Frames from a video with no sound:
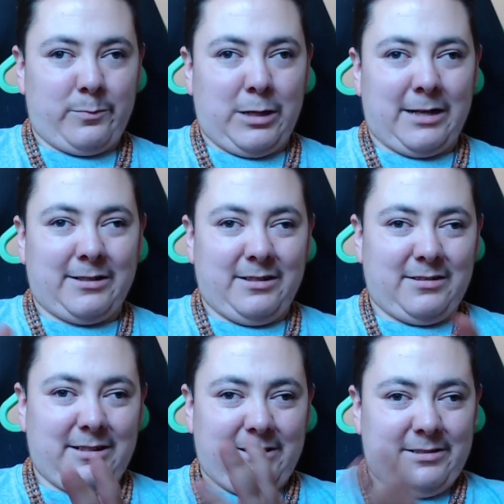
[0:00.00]

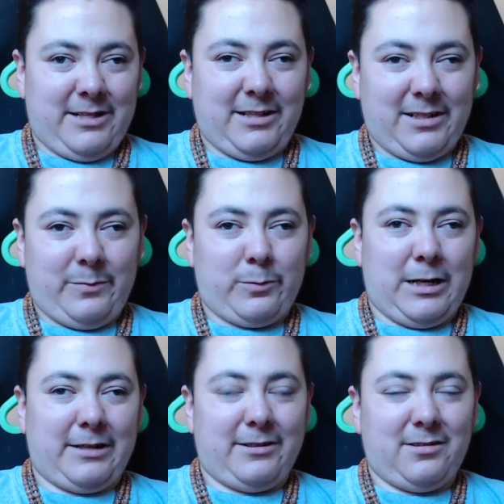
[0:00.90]
practice, and nighttime
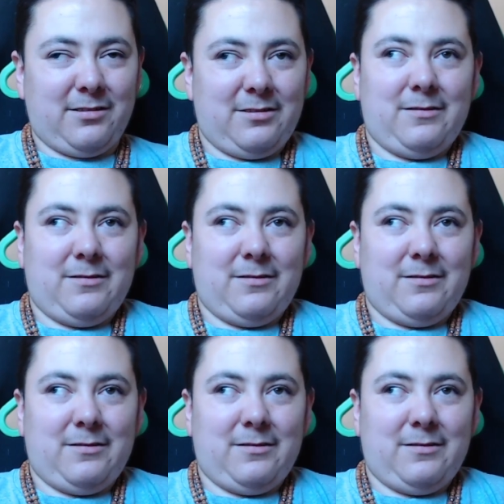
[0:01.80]
practice.